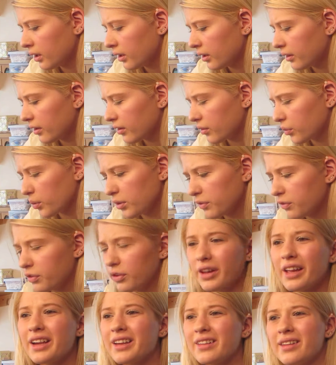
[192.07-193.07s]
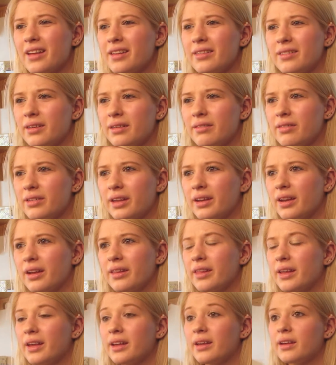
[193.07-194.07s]
There's one for like sensitive skin, I
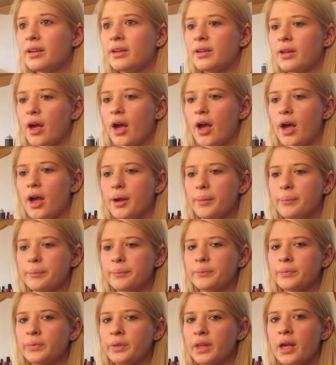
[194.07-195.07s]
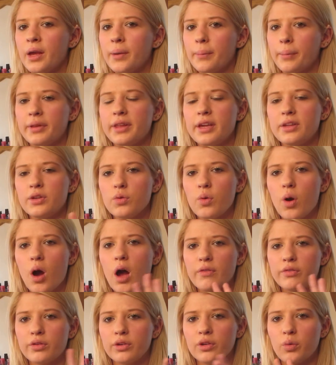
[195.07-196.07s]
think. But they do
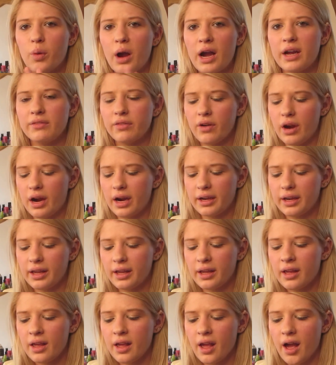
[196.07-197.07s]
offer a wide variety.